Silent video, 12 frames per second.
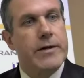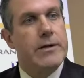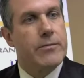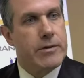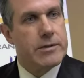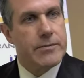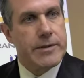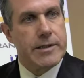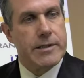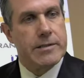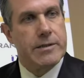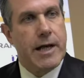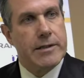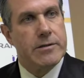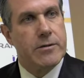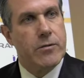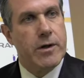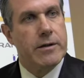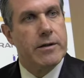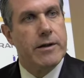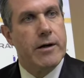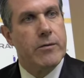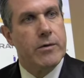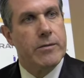fingerprints because that's the one
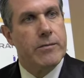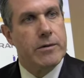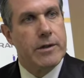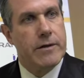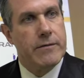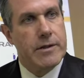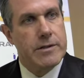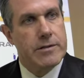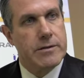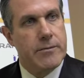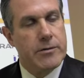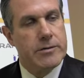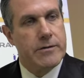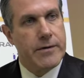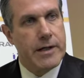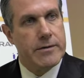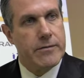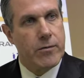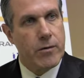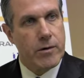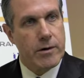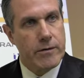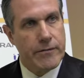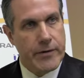that we believe is the most effective
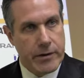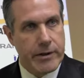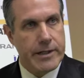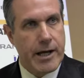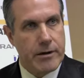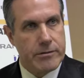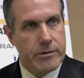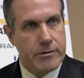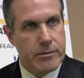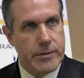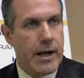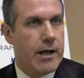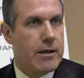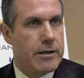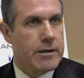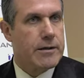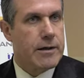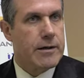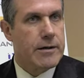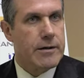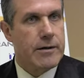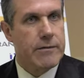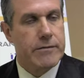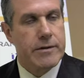for ferreting out the criminality
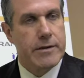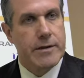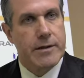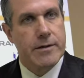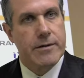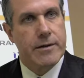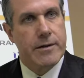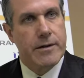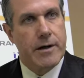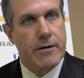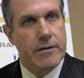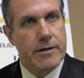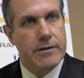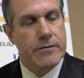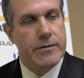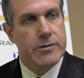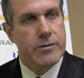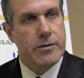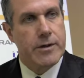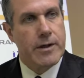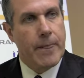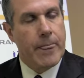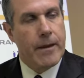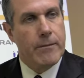of the individual.
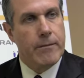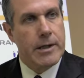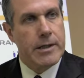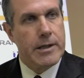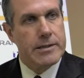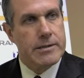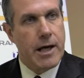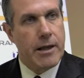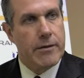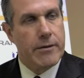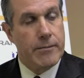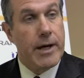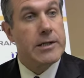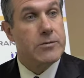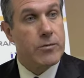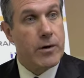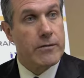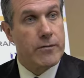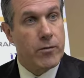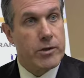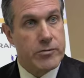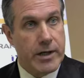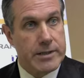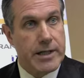But it's not the best one for
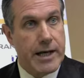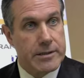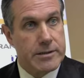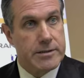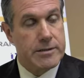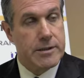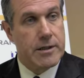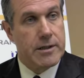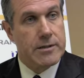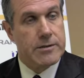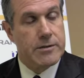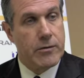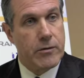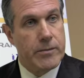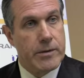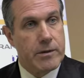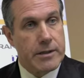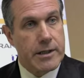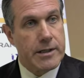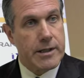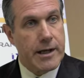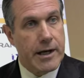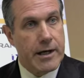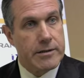transactions. So we've been
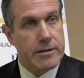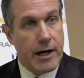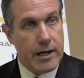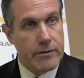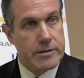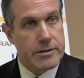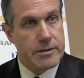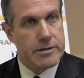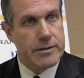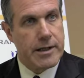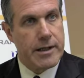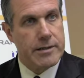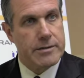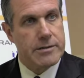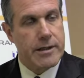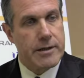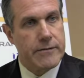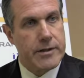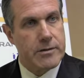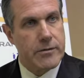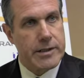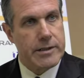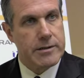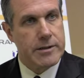looking at iris scans and facial
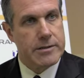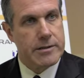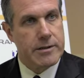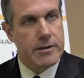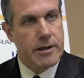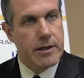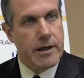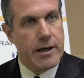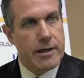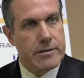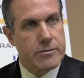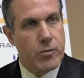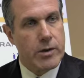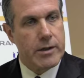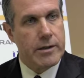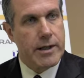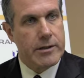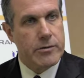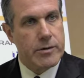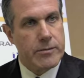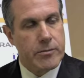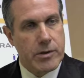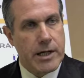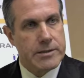recognition as one that you
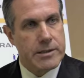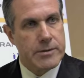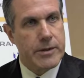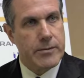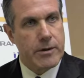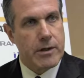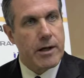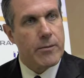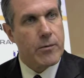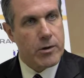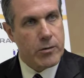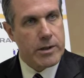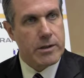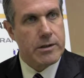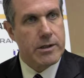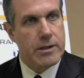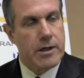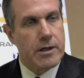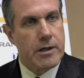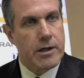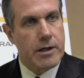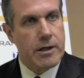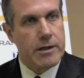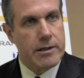can process people a lot more quickly.
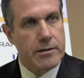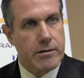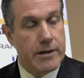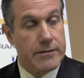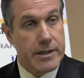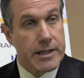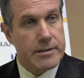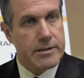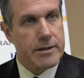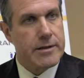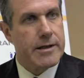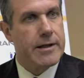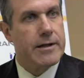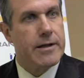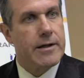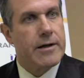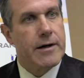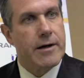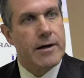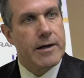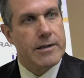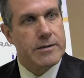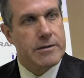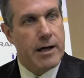You don't have to touch anything.
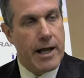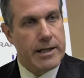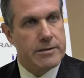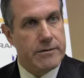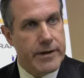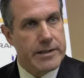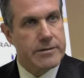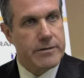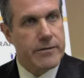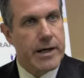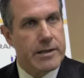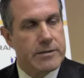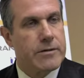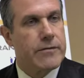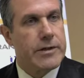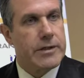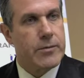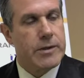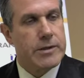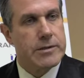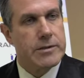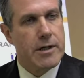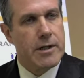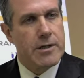It's not as invasive as the
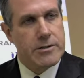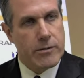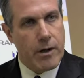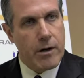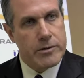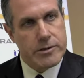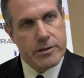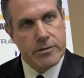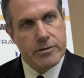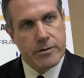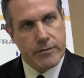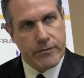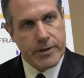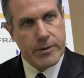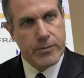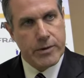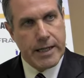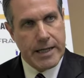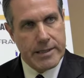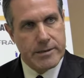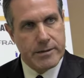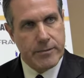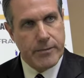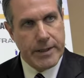fingerprints. So we'll always use the fingerprint
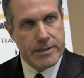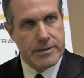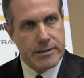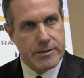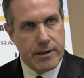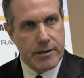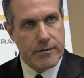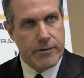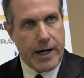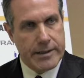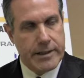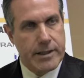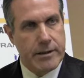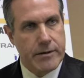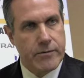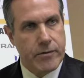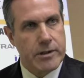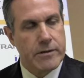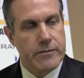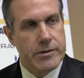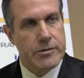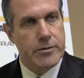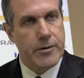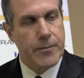as the basis of identity for an
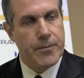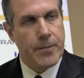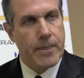individual.